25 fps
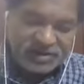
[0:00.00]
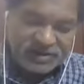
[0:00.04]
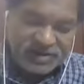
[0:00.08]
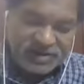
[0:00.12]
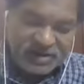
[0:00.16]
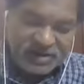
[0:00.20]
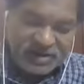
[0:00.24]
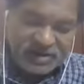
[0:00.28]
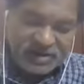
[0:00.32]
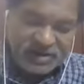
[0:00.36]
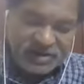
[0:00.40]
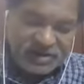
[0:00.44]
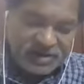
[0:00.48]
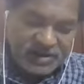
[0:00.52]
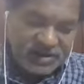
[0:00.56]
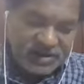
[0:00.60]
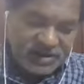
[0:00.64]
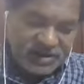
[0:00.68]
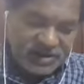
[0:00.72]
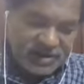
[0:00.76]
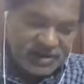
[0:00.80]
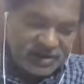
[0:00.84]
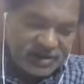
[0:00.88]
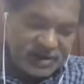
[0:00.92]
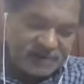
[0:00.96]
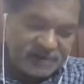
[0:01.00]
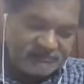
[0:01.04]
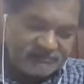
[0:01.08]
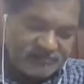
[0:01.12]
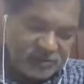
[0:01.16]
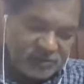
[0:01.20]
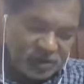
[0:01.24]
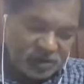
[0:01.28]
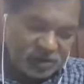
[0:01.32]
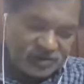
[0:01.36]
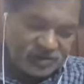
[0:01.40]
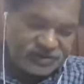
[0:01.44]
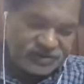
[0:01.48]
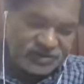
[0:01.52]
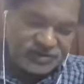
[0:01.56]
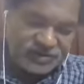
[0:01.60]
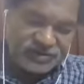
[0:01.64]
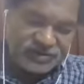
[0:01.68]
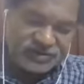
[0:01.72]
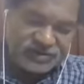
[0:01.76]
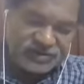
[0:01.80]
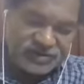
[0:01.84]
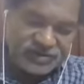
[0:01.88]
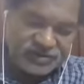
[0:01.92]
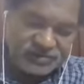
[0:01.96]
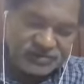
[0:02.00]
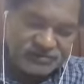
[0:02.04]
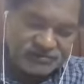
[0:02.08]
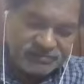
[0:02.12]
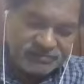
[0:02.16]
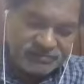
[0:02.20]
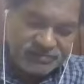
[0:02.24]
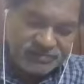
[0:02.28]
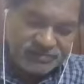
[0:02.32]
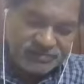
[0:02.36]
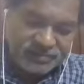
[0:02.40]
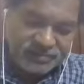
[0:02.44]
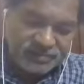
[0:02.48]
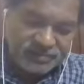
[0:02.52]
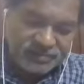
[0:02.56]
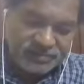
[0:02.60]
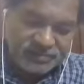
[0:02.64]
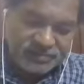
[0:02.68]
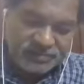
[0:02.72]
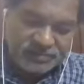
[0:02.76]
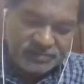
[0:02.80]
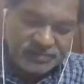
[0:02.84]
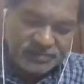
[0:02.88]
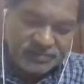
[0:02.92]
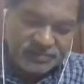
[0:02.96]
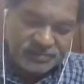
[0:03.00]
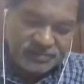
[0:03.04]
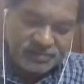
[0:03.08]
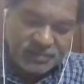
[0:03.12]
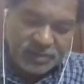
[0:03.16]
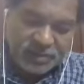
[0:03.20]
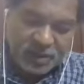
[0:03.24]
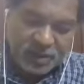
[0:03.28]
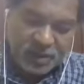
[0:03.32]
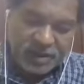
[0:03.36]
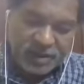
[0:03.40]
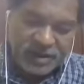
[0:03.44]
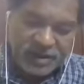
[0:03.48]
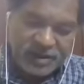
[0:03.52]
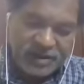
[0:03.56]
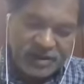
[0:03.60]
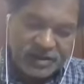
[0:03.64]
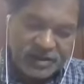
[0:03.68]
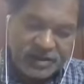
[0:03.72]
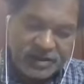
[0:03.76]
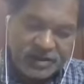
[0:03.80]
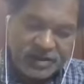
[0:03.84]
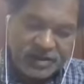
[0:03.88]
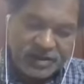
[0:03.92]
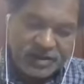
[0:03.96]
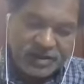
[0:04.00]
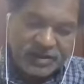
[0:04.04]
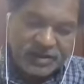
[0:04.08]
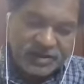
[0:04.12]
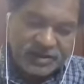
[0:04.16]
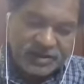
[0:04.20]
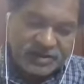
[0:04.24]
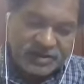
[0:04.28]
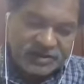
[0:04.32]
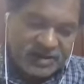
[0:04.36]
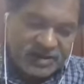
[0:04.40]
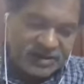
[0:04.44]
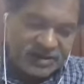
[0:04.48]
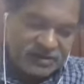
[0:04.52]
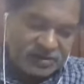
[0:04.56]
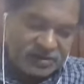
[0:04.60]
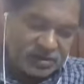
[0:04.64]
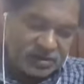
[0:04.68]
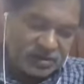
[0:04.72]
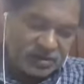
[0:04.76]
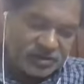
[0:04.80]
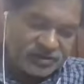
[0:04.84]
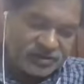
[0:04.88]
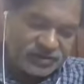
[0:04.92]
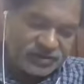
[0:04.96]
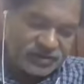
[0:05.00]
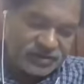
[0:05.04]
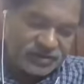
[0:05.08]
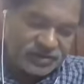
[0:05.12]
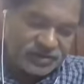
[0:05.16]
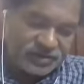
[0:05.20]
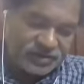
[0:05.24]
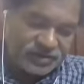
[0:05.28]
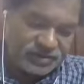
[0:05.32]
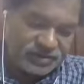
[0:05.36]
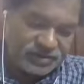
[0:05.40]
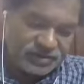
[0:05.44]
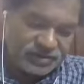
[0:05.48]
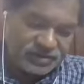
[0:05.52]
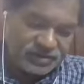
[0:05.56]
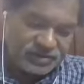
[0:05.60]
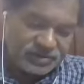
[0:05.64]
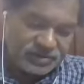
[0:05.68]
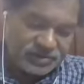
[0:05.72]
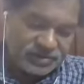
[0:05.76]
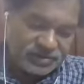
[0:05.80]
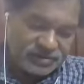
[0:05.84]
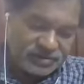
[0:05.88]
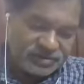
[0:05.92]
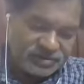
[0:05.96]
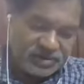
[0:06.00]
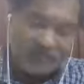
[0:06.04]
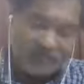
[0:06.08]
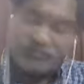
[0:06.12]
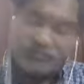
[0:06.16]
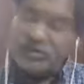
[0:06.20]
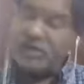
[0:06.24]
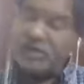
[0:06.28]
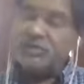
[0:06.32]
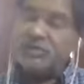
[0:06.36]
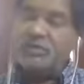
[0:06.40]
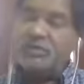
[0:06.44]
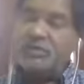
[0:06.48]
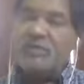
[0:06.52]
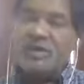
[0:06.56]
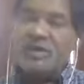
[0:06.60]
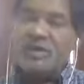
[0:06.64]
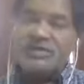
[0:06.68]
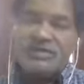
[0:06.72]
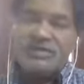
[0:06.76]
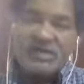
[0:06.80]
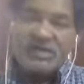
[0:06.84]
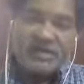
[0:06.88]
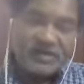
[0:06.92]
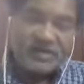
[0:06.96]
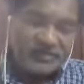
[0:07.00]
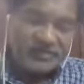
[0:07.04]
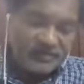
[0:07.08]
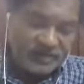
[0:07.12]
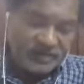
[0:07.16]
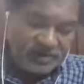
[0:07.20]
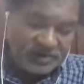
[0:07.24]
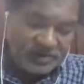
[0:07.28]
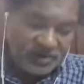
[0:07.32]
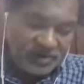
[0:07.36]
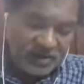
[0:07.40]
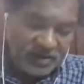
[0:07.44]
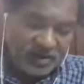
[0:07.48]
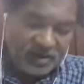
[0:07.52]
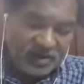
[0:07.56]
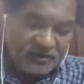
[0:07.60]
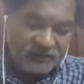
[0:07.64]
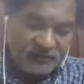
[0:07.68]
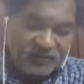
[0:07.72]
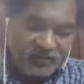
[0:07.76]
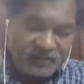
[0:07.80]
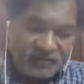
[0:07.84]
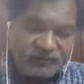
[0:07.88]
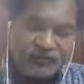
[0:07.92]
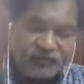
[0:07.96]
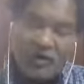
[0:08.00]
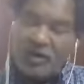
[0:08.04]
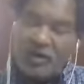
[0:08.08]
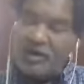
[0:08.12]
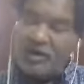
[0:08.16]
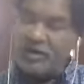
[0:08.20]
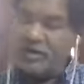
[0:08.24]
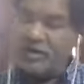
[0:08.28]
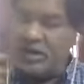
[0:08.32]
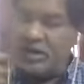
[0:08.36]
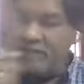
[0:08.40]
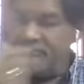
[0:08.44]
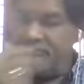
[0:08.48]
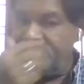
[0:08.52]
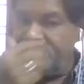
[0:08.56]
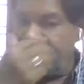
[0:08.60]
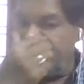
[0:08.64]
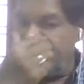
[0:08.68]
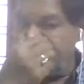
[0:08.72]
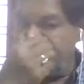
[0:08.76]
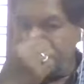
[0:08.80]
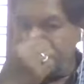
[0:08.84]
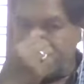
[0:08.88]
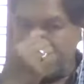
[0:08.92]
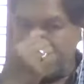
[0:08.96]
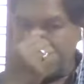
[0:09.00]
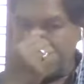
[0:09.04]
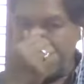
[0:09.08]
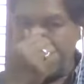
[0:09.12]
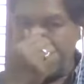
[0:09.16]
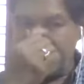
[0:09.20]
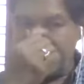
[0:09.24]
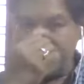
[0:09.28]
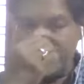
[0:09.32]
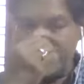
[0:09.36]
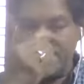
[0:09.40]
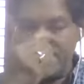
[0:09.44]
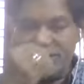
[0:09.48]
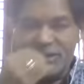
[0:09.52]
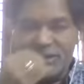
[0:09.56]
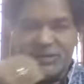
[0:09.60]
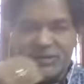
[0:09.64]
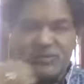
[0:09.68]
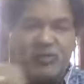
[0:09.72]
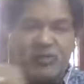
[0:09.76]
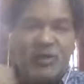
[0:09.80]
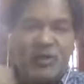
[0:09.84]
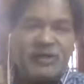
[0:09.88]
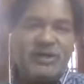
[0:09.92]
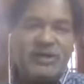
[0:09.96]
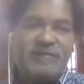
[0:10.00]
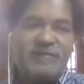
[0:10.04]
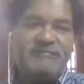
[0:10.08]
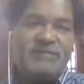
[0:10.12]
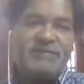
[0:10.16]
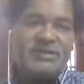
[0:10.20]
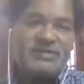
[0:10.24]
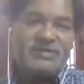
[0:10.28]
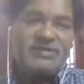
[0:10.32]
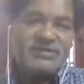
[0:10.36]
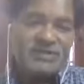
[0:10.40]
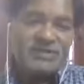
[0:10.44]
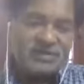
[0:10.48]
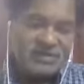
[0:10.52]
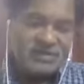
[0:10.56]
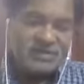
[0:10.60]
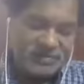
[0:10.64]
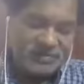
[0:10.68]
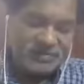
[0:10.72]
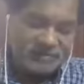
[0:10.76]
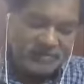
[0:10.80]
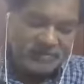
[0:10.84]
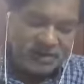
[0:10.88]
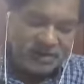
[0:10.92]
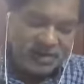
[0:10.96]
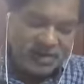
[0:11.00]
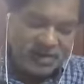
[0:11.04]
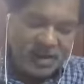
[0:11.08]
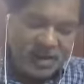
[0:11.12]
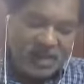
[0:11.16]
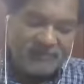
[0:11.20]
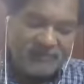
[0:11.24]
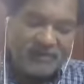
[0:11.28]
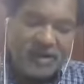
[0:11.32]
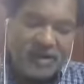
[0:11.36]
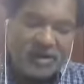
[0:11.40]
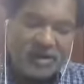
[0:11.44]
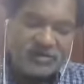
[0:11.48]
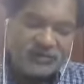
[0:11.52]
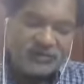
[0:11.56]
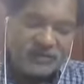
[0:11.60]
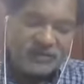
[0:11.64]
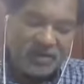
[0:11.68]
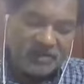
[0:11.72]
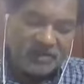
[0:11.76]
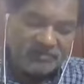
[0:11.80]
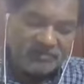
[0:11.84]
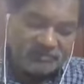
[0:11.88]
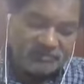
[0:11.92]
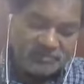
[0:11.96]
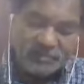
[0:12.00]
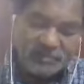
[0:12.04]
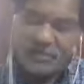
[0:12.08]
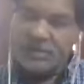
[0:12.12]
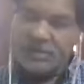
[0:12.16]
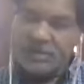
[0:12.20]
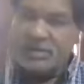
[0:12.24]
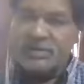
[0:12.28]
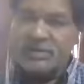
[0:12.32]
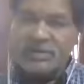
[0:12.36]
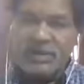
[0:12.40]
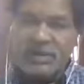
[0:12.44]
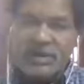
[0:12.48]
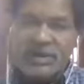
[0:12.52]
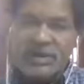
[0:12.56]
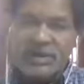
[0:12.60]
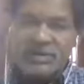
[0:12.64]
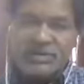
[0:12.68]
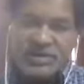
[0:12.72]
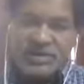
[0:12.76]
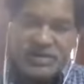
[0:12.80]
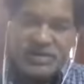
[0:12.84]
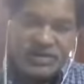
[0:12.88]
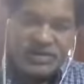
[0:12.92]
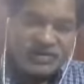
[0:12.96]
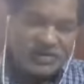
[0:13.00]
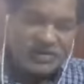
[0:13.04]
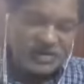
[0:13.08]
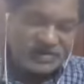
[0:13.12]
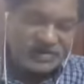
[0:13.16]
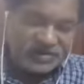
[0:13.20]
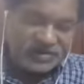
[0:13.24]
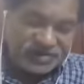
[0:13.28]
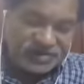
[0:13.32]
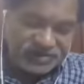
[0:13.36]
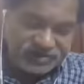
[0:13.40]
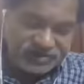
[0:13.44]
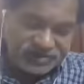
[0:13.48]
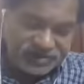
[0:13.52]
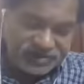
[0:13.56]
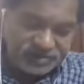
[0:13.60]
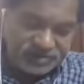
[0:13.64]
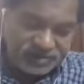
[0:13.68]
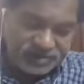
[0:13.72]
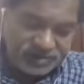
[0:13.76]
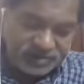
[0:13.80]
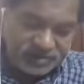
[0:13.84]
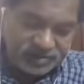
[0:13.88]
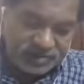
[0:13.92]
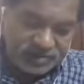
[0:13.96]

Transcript: the income crosses, okay, 10 crores subject to marginal rate. For foreign companies, the tax rate is 40% apart from the educational cess.